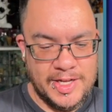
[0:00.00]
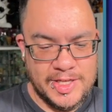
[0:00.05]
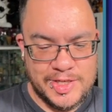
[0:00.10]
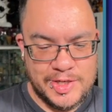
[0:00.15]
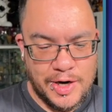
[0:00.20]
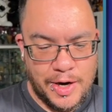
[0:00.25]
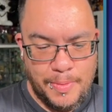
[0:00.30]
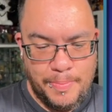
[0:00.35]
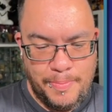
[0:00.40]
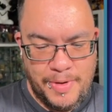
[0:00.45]
It's
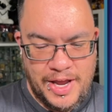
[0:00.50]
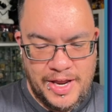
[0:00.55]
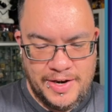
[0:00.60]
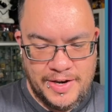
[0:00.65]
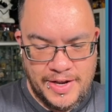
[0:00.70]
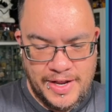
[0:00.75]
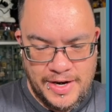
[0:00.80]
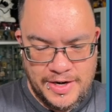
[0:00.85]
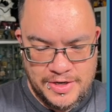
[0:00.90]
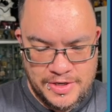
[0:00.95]
not Matt
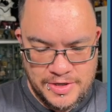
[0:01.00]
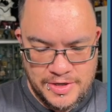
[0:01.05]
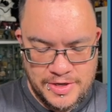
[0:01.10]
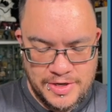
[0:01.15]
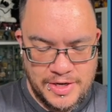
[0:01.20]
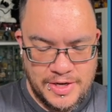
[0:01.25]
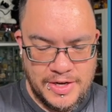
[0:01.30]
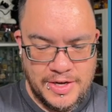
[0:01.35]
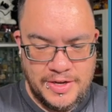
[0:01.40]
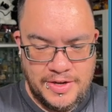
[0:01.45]
Lanter.
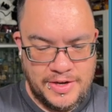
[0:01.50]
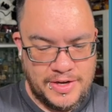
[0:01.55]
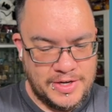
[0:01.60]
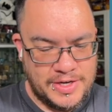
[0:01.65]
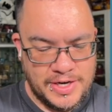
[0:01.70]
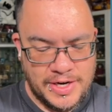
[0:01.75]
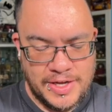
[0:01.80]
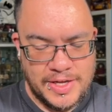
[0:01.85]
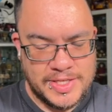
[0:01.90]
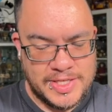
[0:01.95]
You could
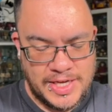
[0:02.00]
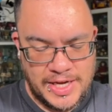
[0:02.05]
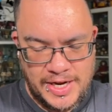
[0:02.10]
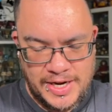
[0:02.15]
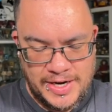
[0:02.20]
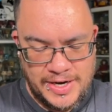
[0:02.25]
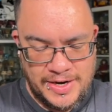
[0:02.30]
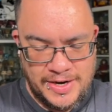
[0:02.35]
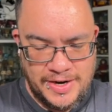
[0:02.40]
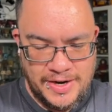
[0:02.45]
tell it's
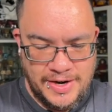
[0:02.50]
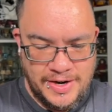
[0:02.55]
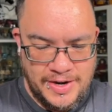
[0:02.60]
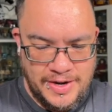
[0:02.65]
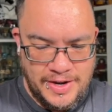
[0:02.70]
Hayden.